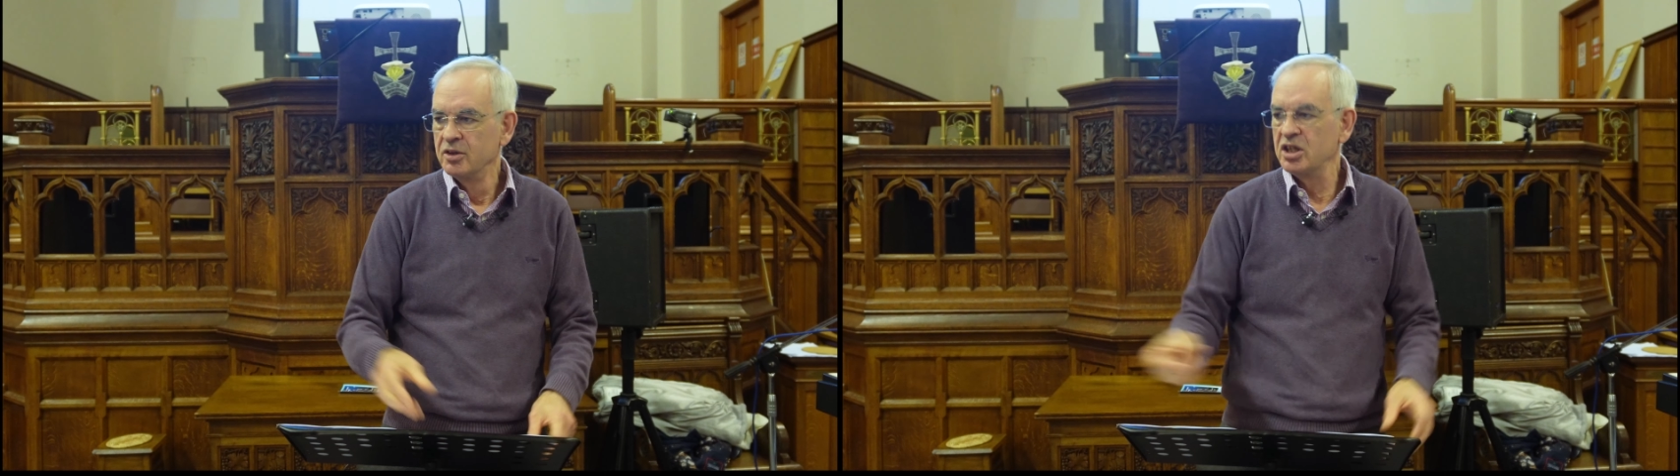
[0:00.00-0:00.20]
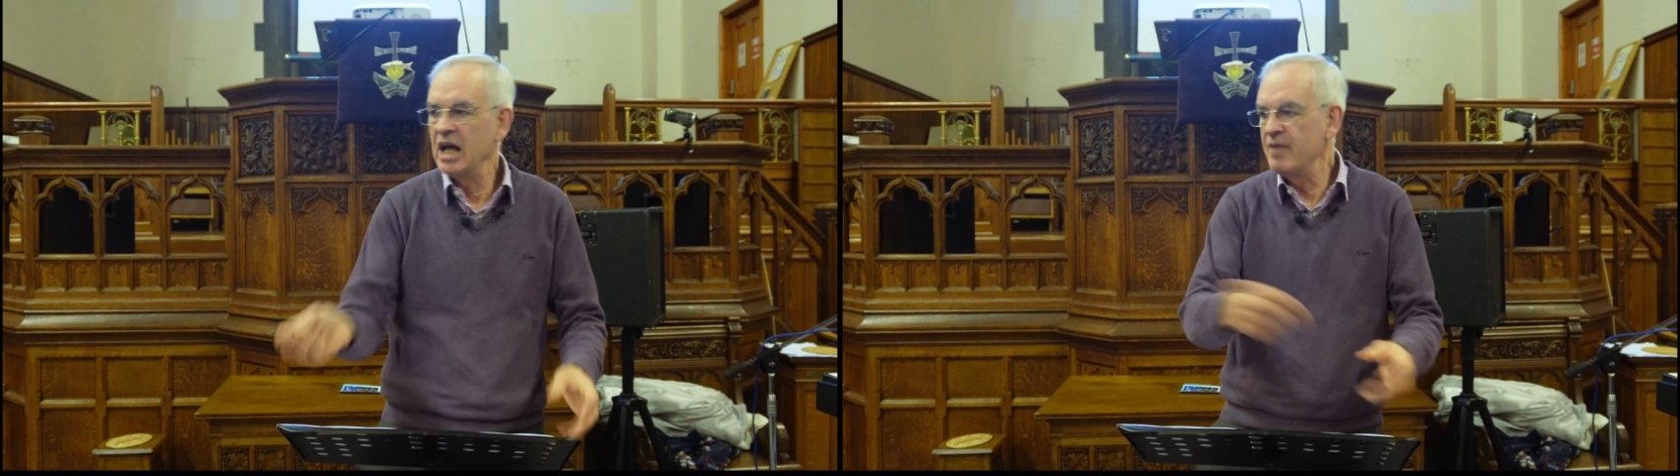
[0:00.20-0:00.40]

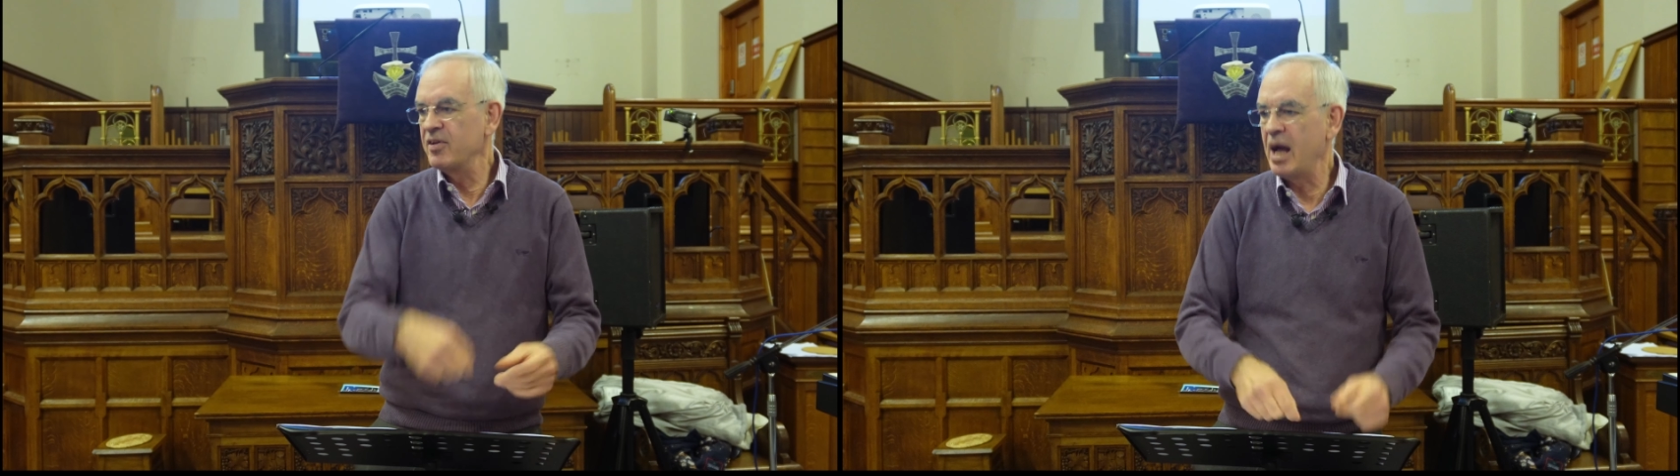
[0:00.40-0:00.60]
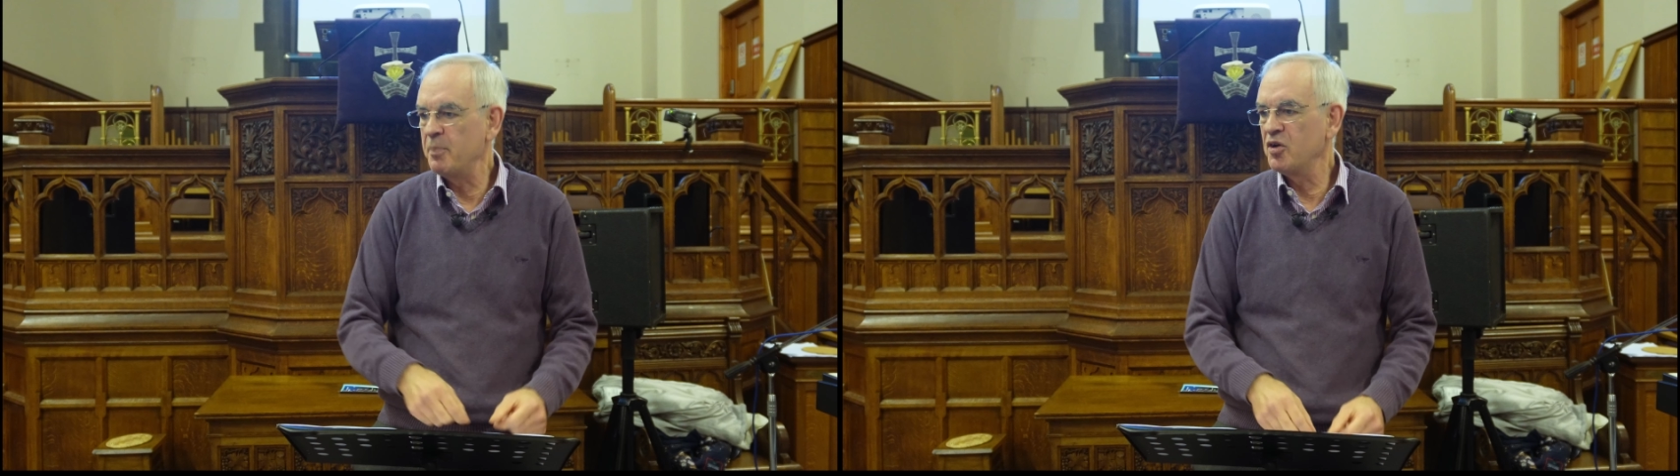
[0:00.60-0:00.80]
She gave
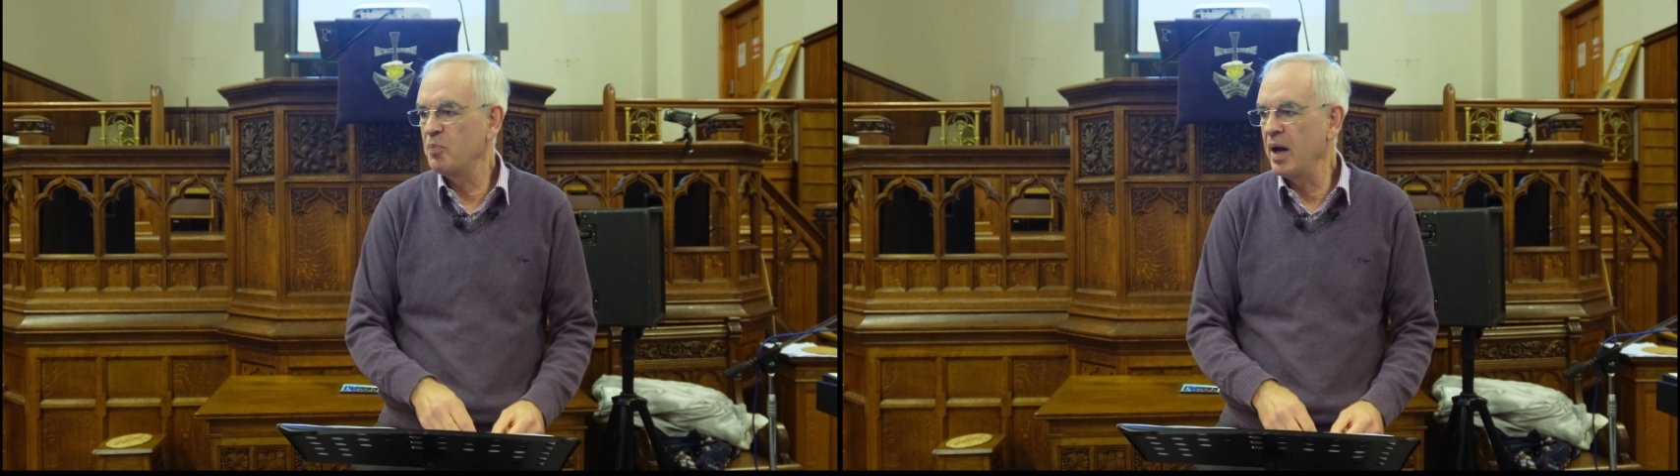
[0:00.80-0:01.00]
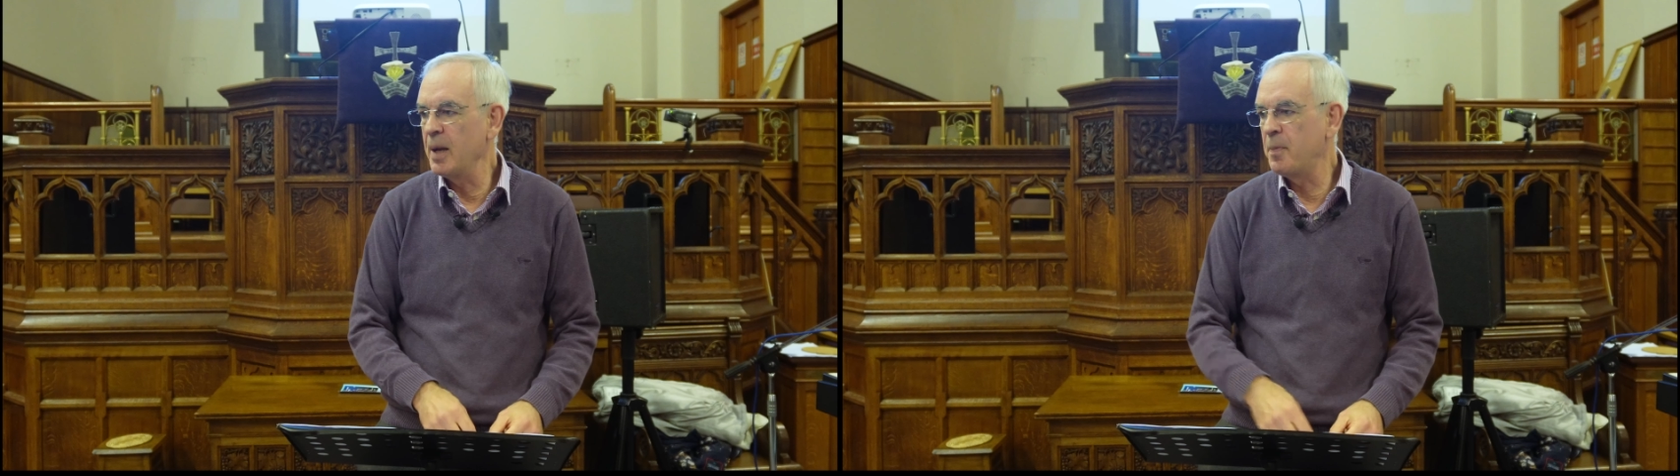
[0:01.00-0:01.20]
her that bit
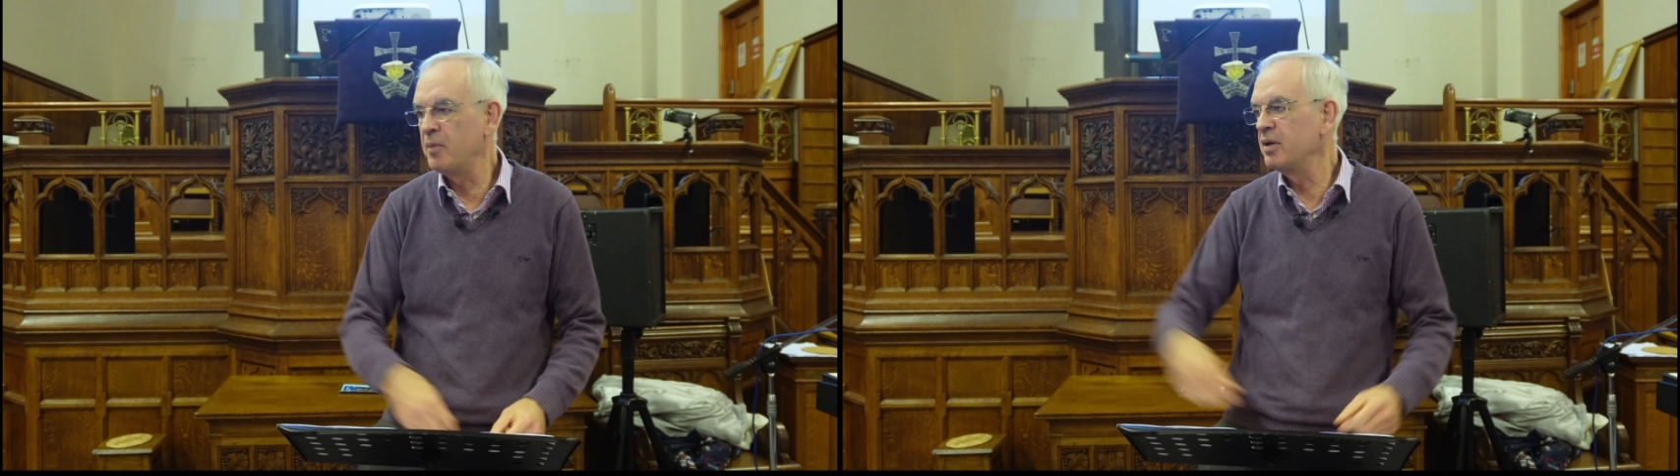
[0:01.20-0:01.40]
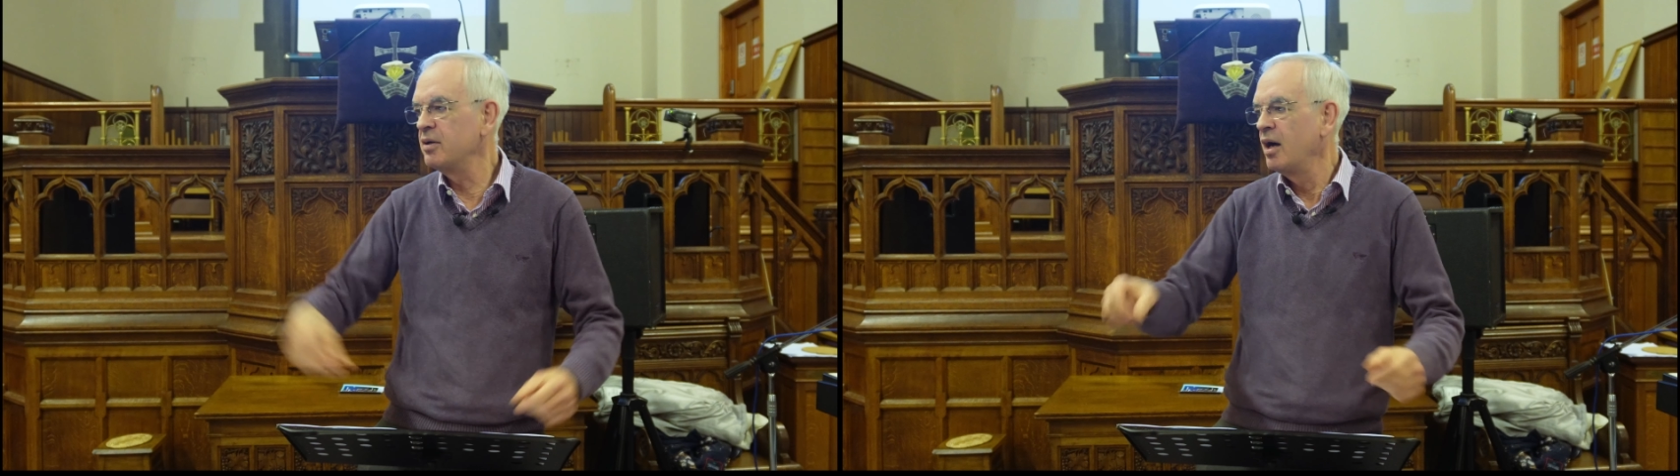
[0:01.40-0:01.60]
of
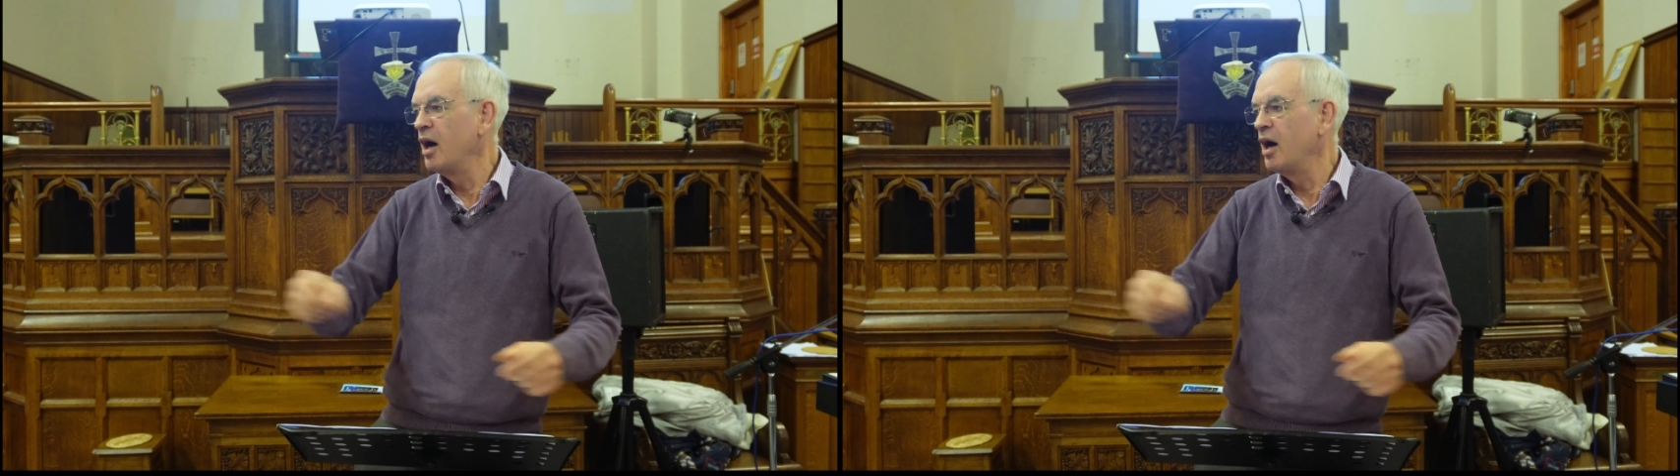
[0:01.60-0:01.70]
paper, and,